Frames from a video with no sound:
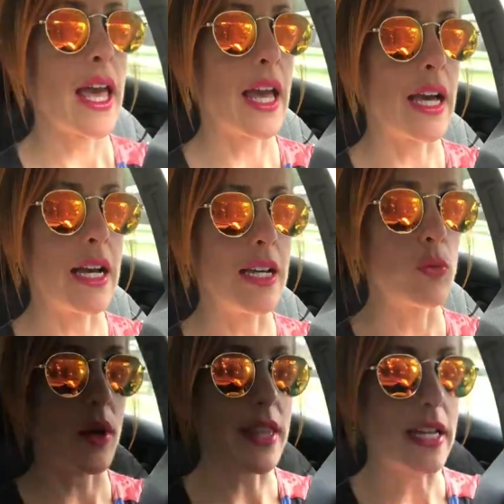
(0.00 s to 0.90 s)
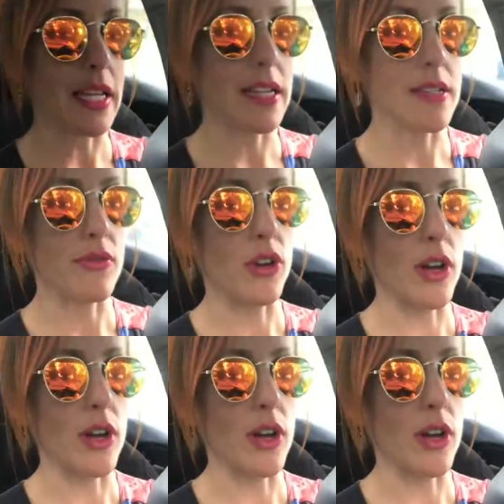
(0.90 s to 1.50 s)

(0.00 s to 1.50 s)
And what that is, if